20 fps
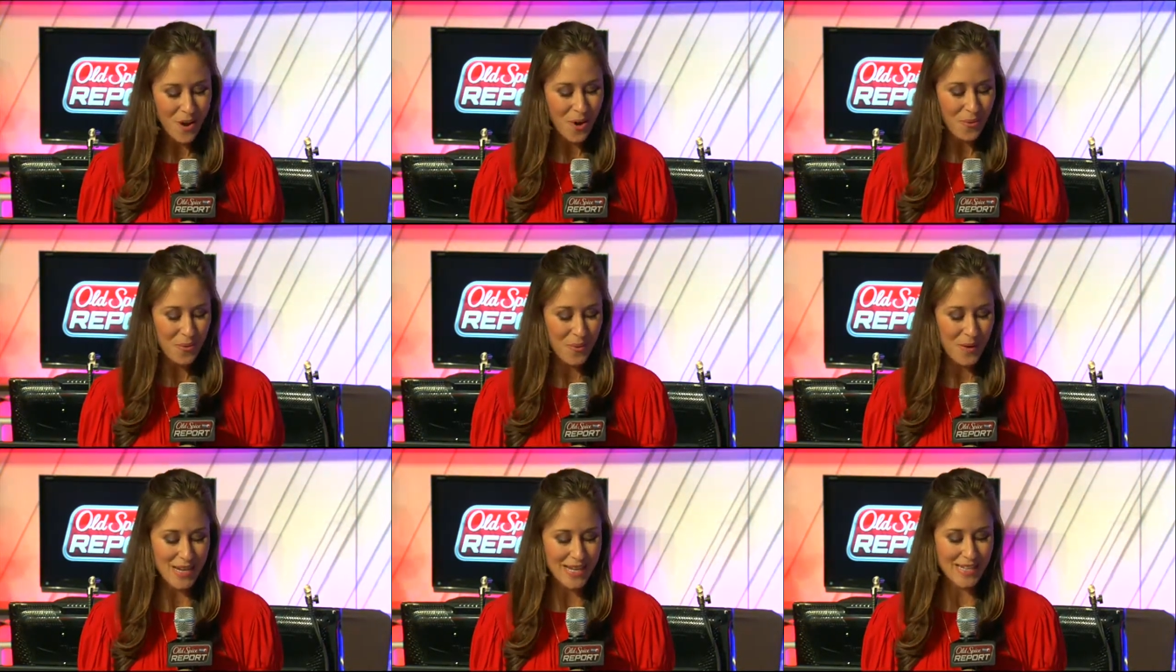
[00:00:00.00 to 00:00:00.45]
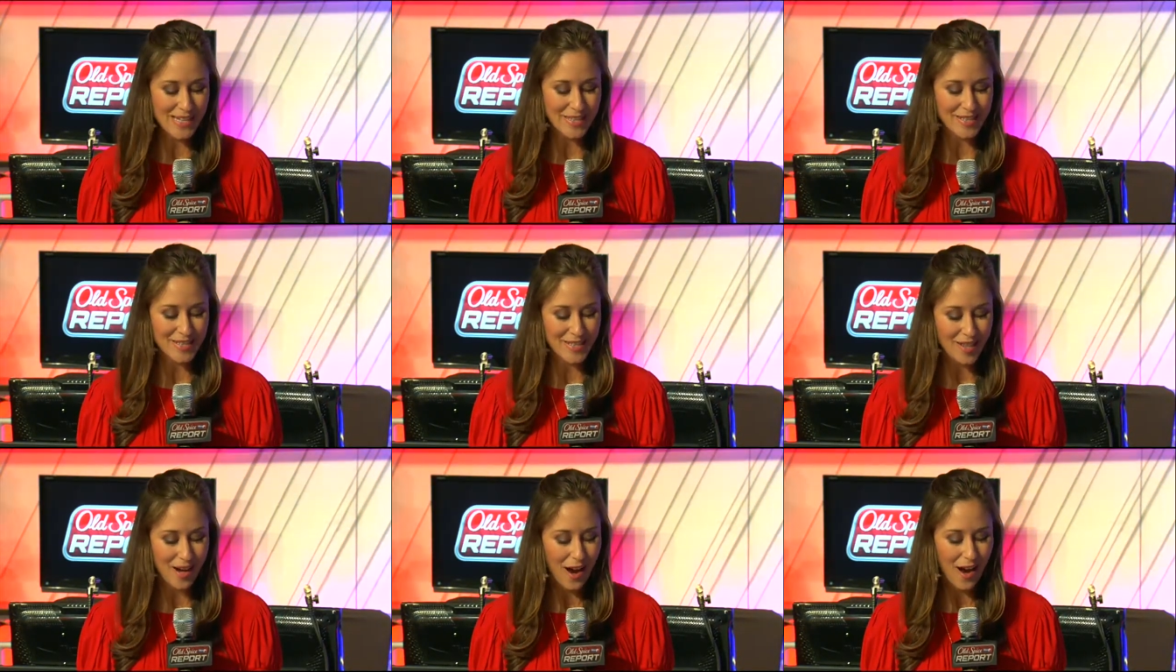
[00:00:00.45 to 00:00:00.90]
We
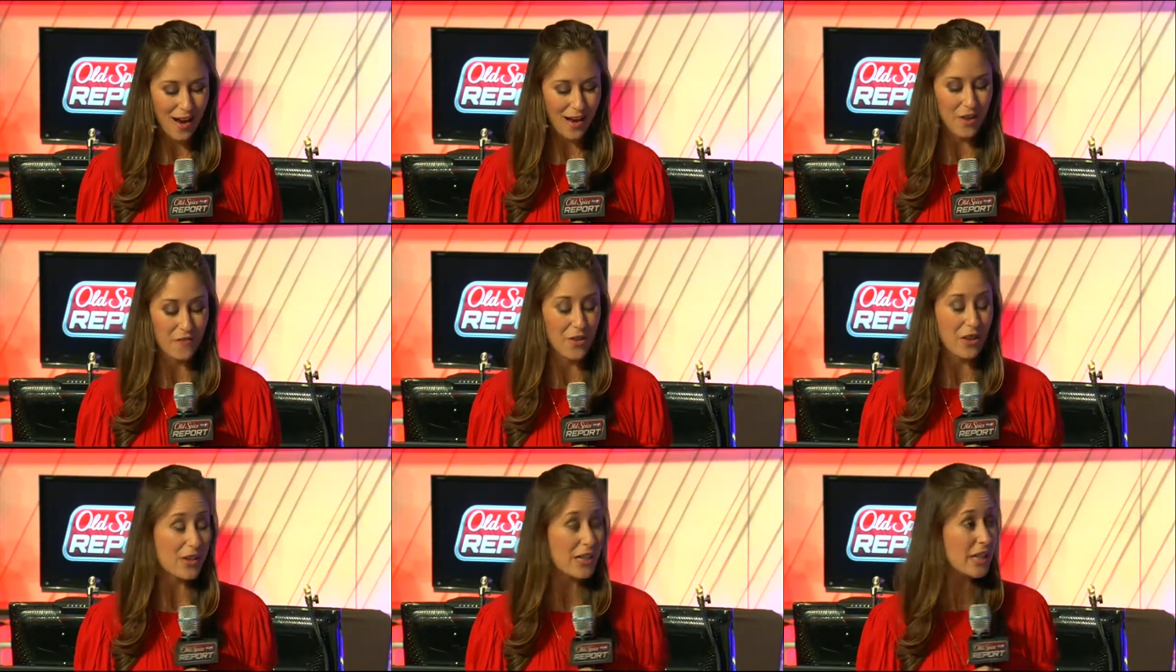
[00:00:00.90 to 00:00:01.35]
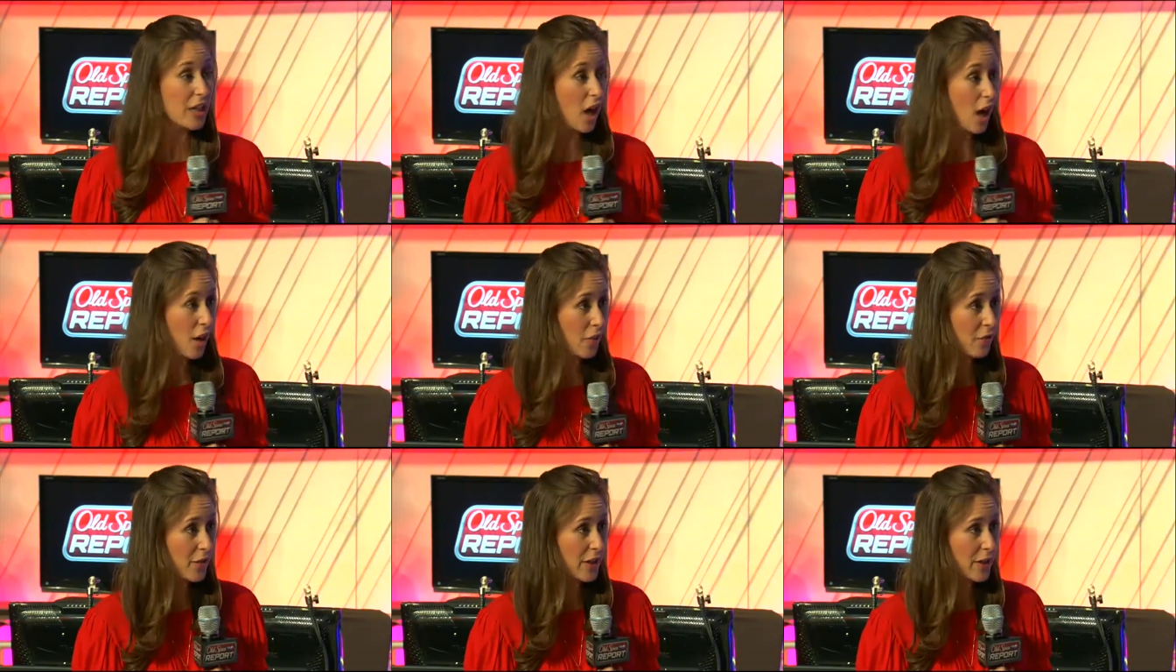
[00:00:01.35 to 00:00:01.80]
saw a very
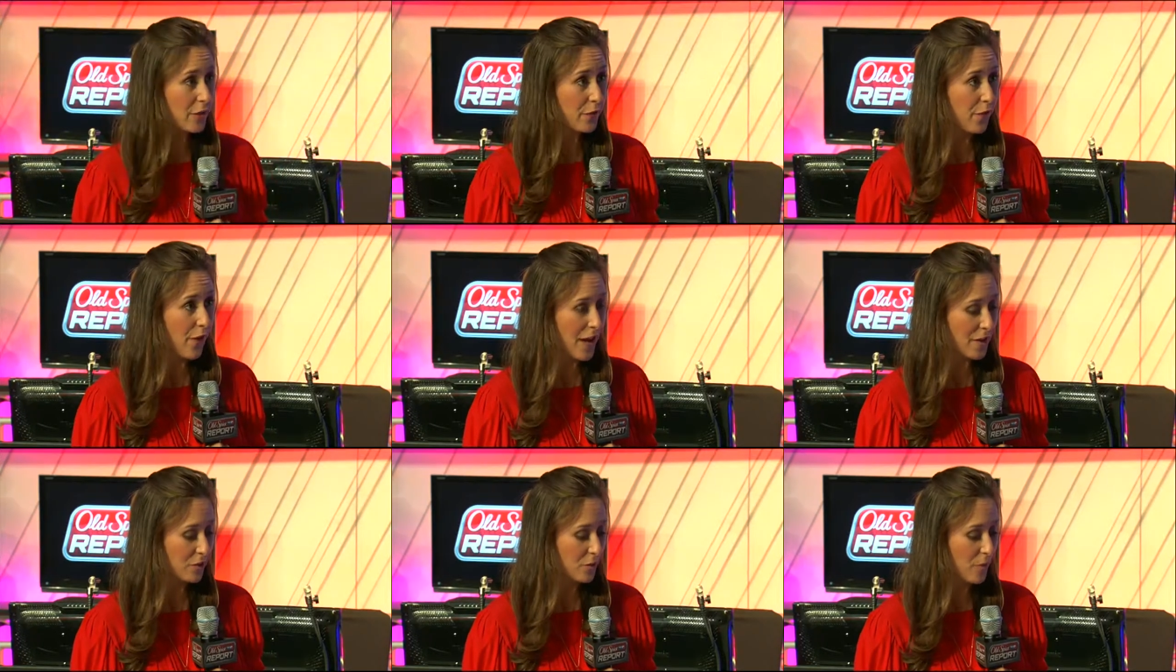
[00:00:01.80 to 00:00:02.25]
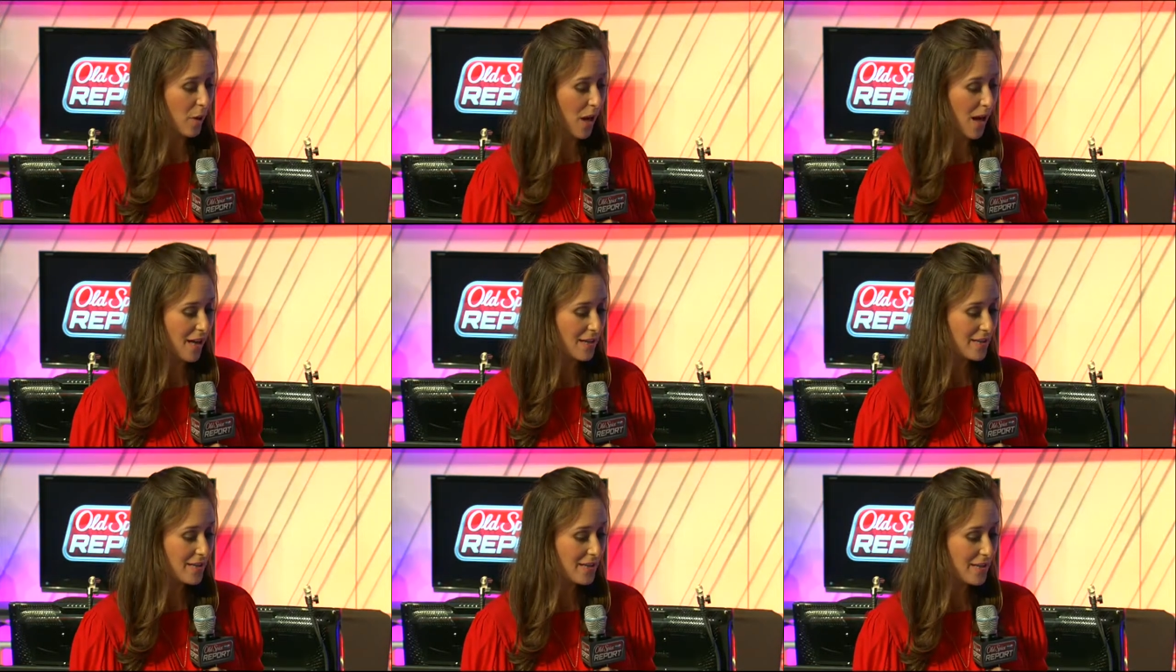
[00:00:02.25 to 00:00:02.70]
confident final
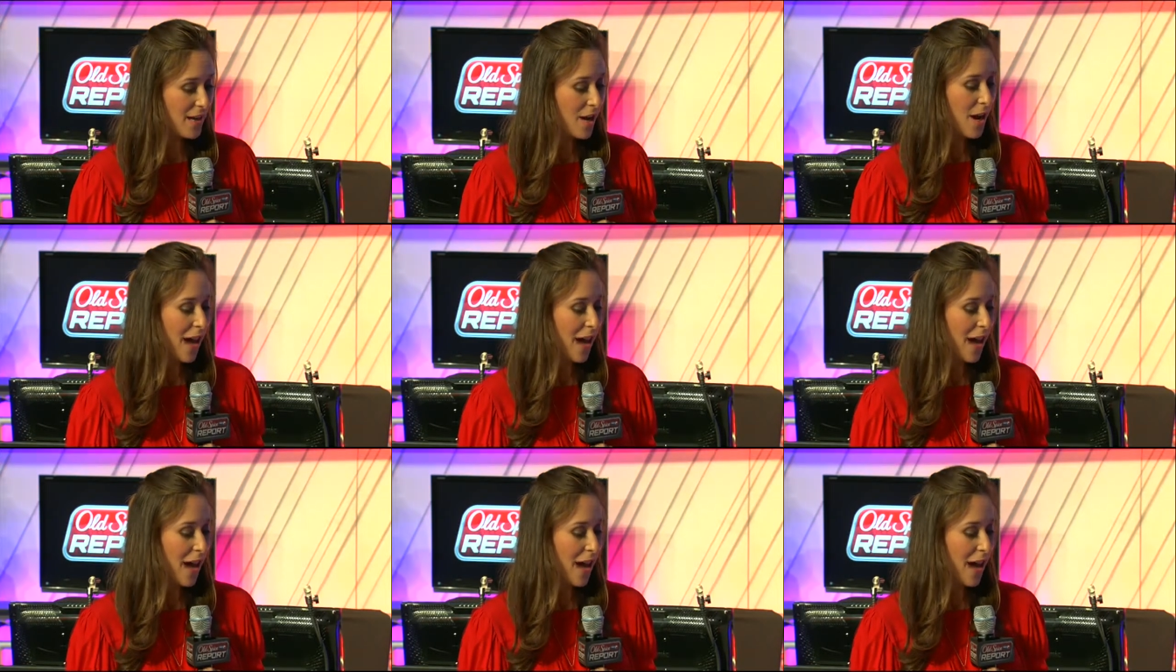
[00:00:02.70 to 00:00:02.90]
boss